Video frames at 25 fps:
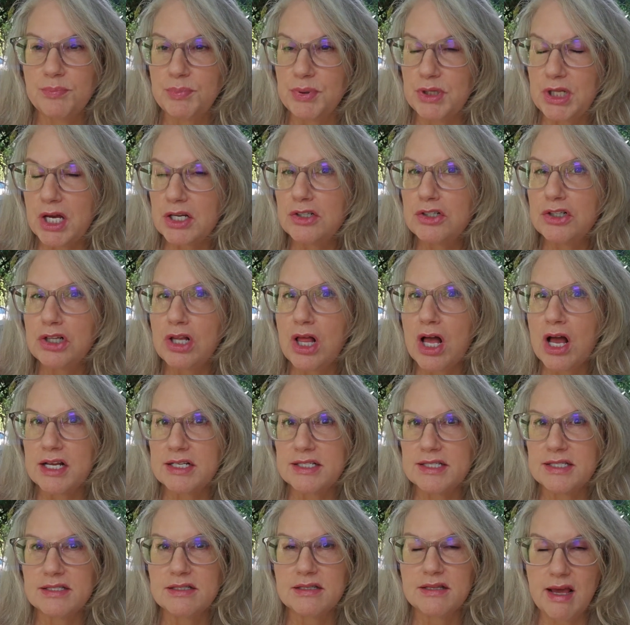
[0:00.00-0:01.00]
Blood
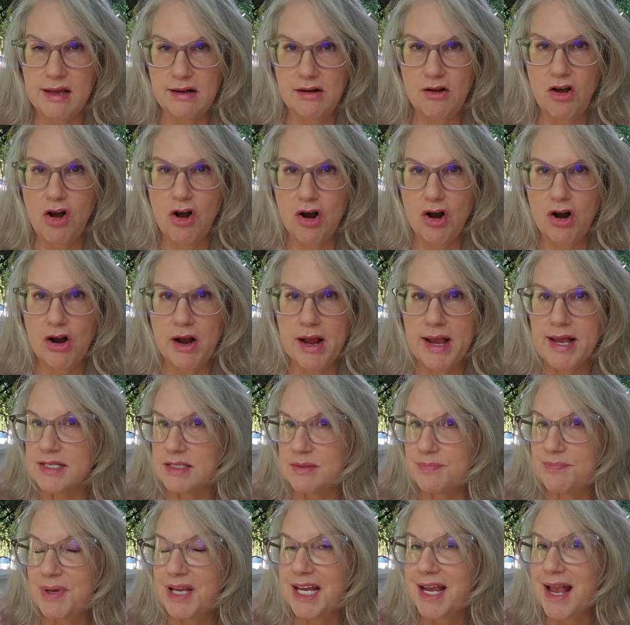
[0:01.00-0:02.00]
clots that are
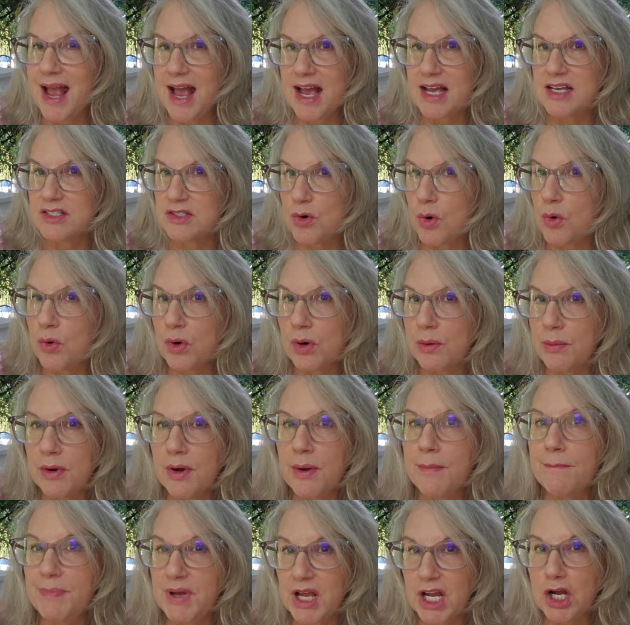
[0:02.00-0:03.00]
as big as or
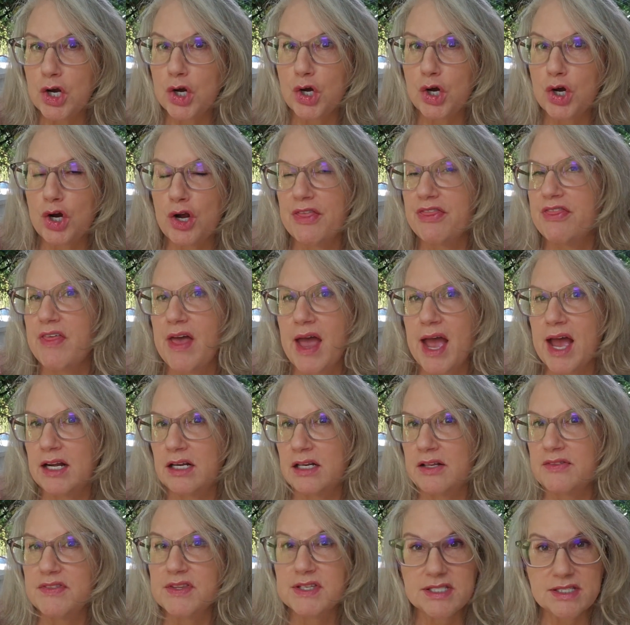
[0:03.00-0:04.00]
bigger
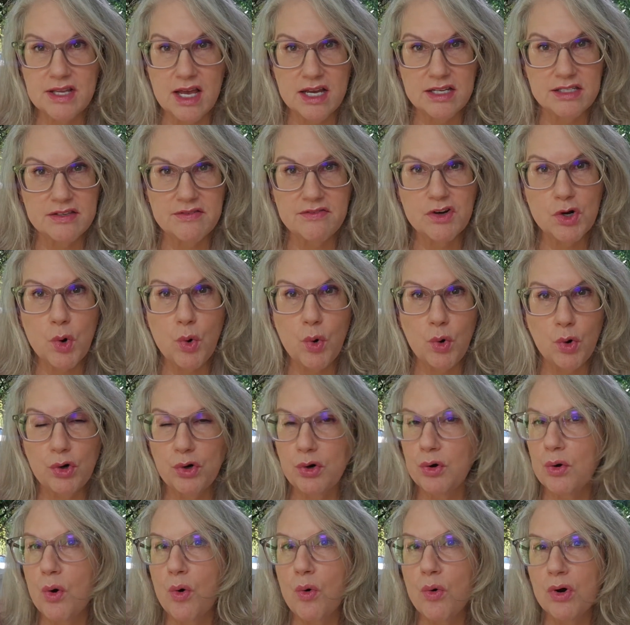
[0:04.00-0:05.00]
than the size of a
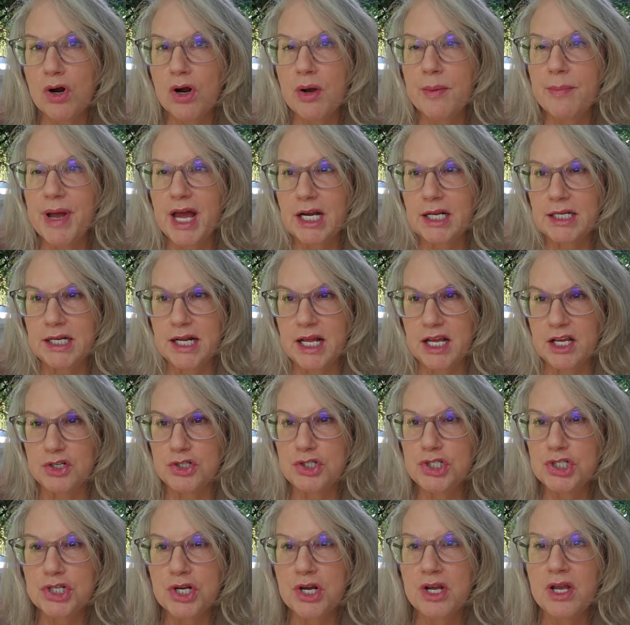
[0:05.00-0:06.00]
quarter or about an
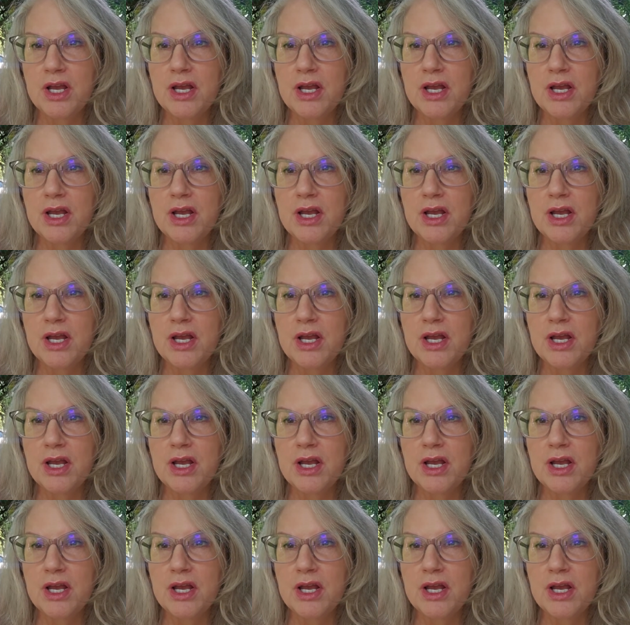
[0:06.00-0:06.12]
inch.